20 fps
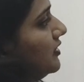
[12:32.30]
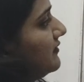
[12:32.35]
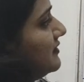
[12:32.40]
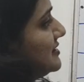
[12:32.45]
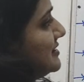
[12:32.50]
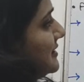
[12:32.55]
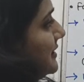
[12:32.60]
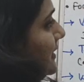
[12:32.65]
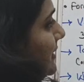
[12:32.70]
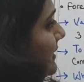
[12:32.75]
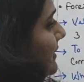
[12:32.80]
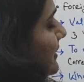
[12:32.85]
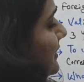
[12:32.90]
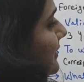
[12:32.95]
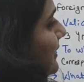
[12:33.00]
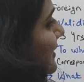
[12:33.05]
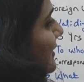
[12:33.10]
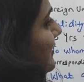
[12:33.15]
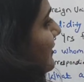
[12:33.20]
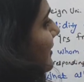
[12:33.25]
university,
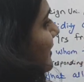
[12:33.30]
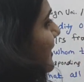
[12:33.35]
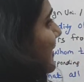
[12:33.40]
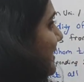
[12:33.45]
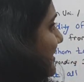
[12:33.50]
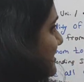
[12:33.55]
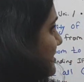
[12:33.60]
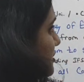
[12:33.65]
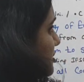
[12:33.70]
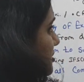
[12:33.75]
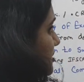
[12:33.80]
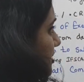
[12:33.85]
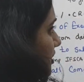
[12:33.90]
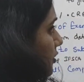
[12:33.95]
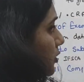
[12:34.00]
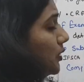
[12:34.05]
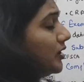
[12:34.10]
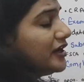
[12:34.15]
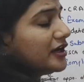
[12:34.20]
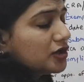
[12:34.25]
credit rating agency,
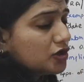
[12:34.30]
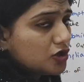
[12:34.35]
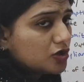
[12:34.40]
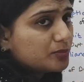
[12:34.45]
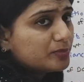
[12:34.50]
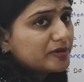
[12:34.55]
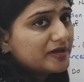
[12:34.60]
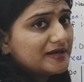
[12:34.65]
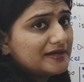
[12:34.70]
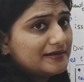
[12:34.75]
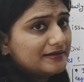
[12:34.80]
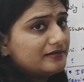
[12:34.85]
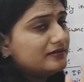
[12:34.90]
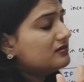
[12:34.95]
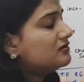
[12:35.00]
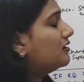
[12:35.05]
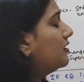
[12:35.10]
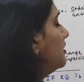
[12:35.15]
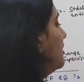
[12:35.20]
newly incorporated